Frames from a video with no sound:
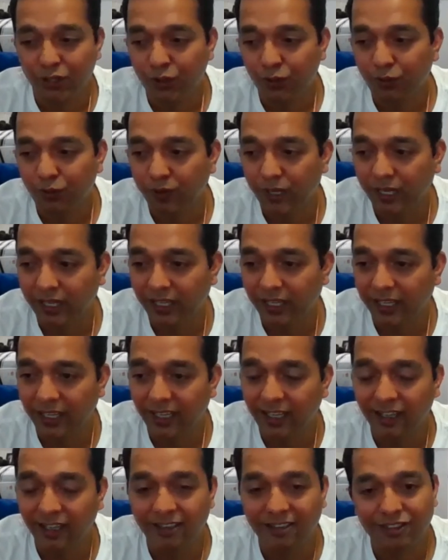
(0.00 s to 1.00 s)

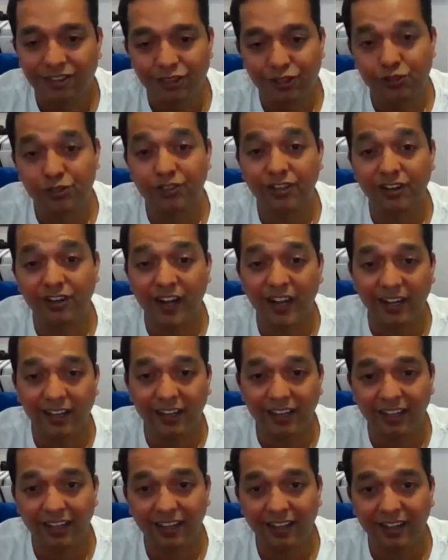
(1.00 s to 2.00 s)
very
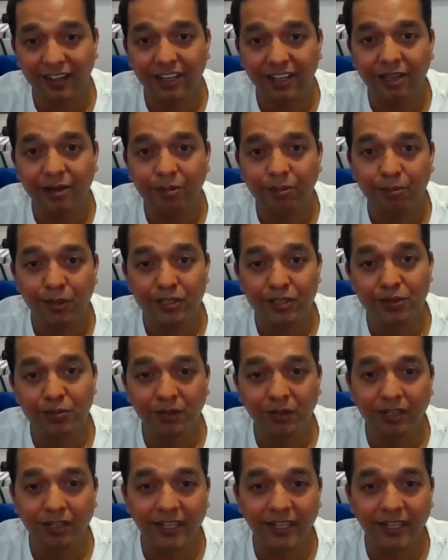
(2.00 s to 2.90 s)
strict principal